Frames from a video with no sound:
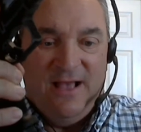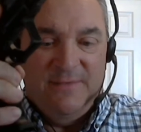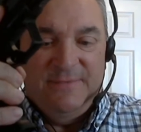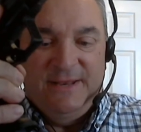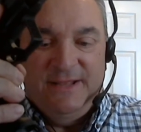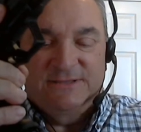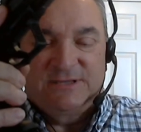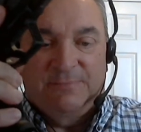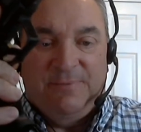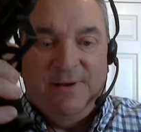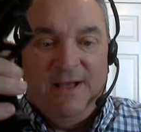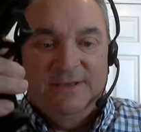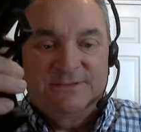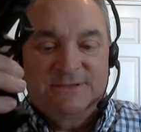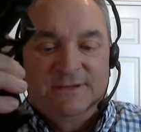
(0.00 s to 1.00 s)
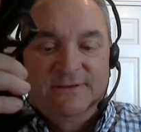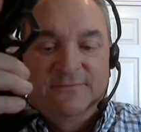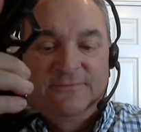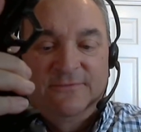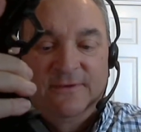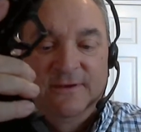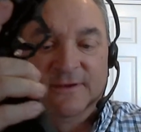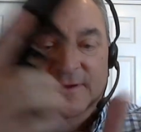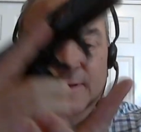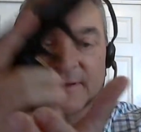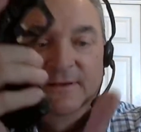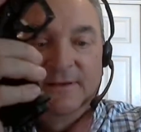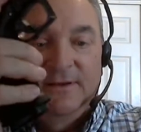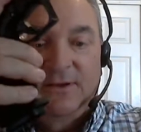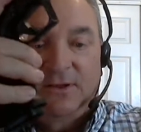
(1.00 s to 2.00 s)
I mean, it's a positive
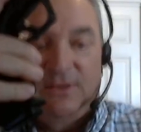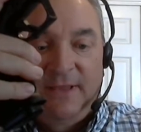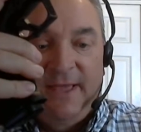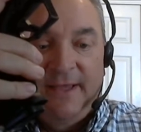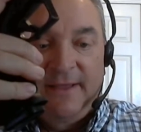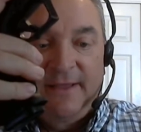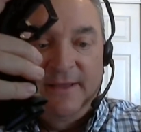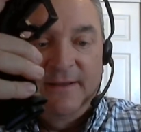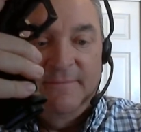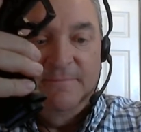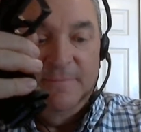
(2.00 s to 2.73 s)
click.